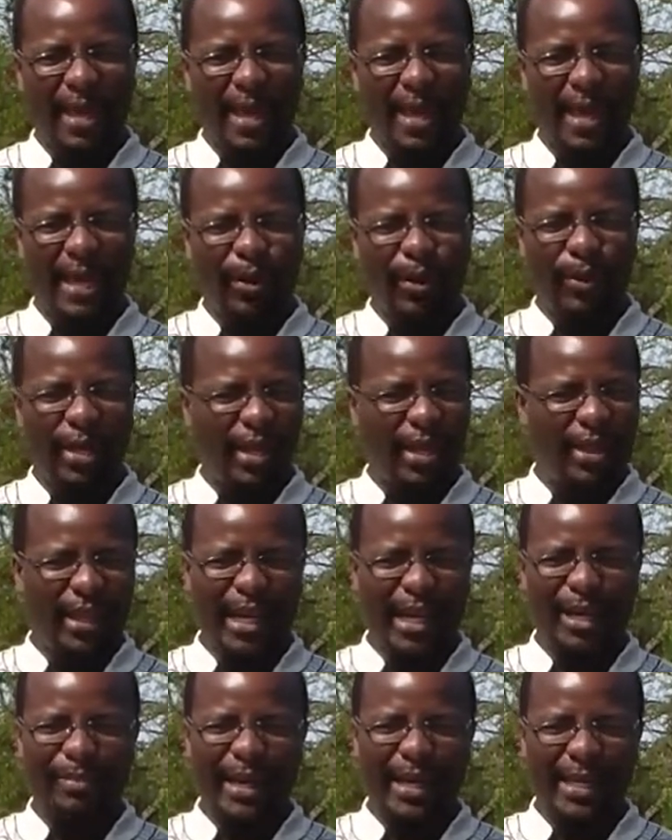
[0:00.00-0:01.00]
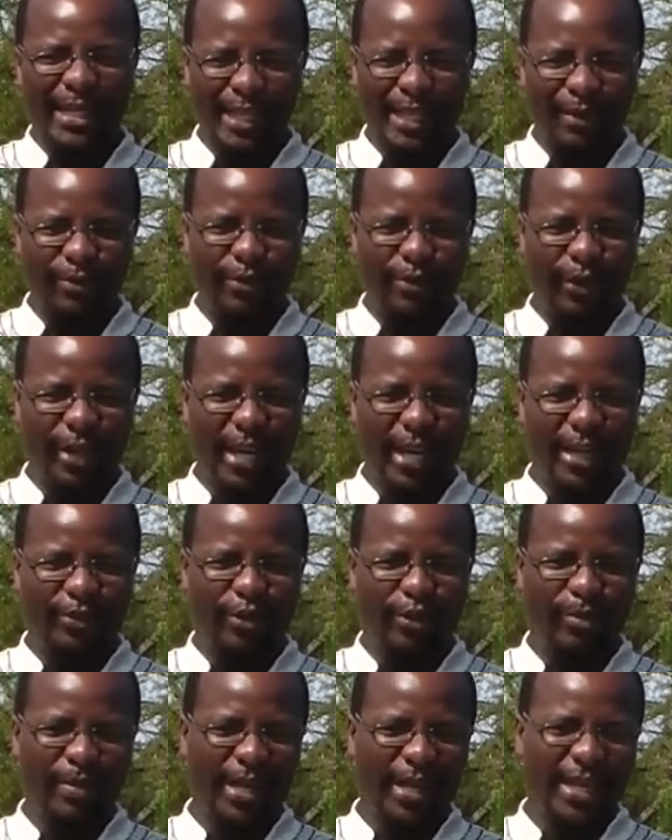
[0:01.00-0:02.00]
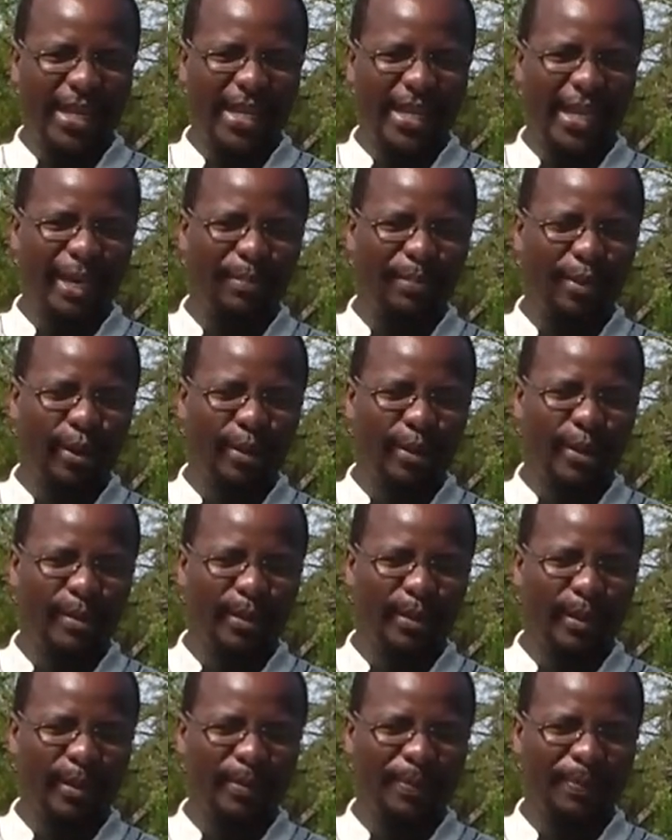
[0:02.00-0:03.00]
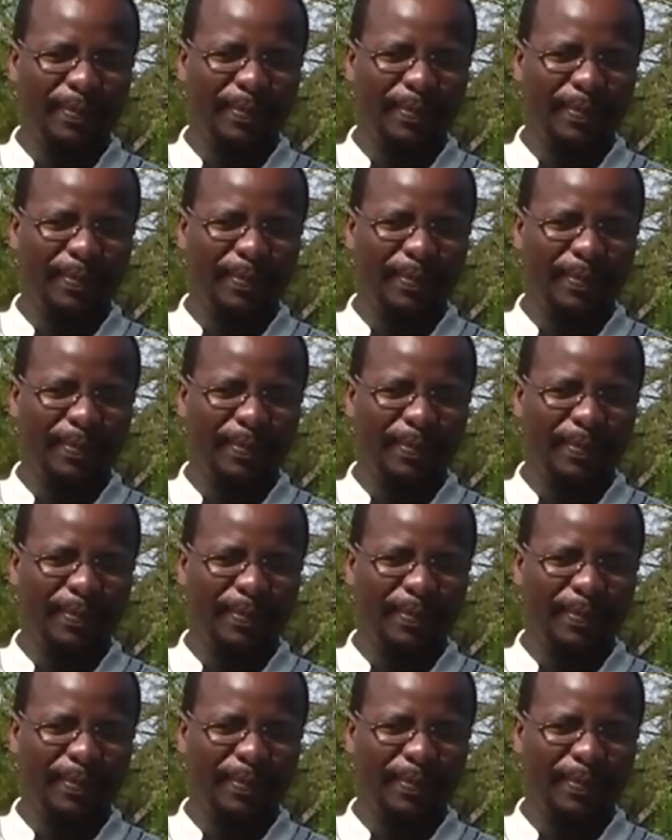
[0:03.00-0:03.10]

And I want to thank my team for that, for making that possible.